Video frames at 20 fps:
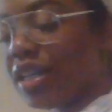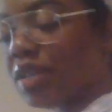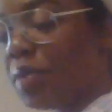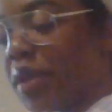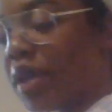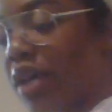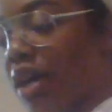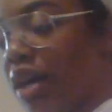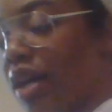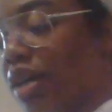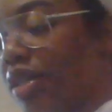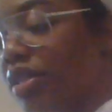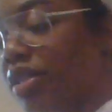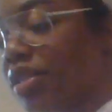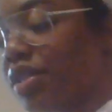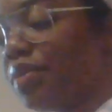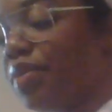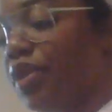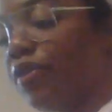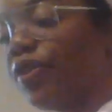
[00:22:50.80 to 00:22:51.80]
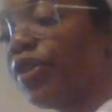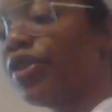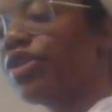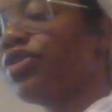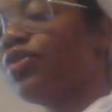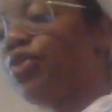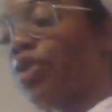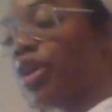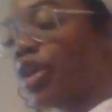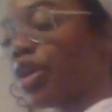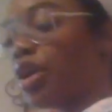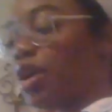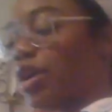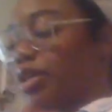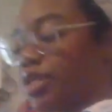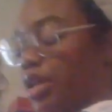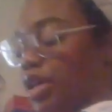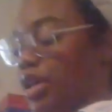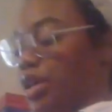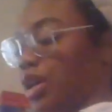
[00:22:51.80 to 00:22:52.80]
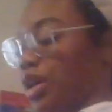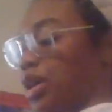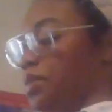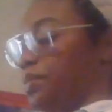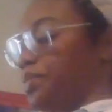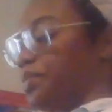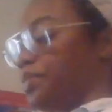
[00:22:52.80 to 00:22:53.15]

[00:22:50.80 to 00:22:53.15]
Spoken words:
is because the first 4 cards I got